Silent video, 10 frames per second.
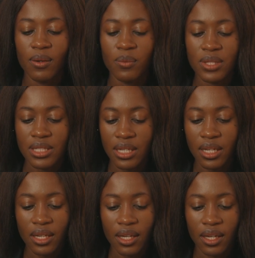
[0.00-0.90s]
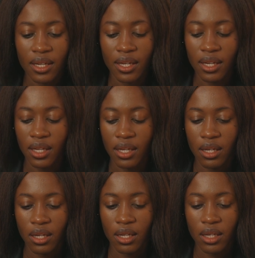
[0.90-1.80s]
We say
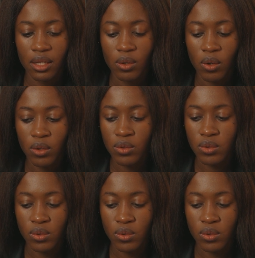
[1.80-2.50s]
equals